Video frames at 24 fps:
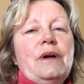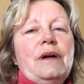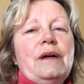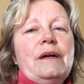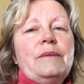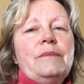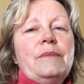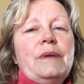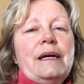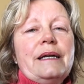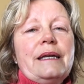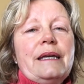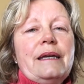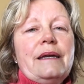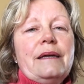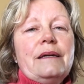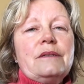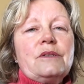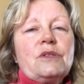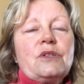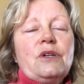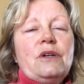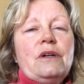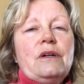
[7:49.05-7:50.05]
I
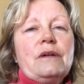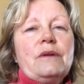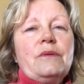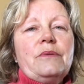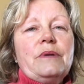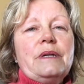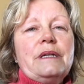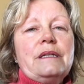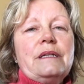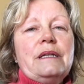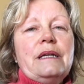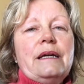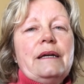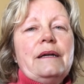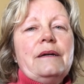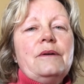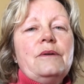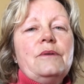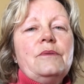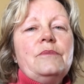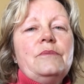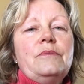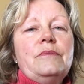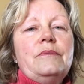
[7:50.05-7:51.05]
can't talk right
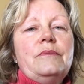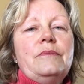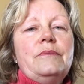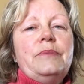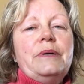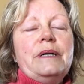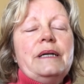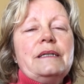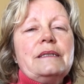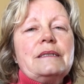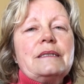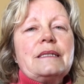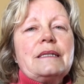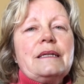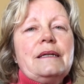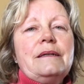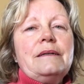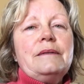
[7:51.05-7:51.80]
now, but